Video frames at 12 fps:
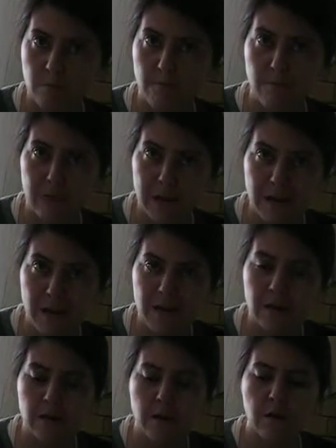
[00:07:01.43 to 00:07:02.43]

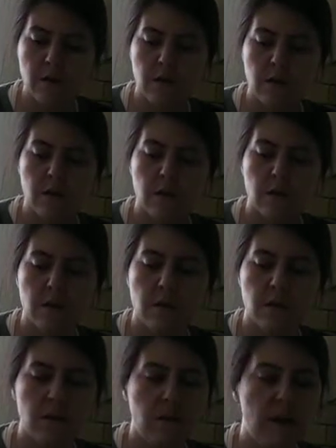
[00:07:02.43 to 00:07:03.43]
meaning uh,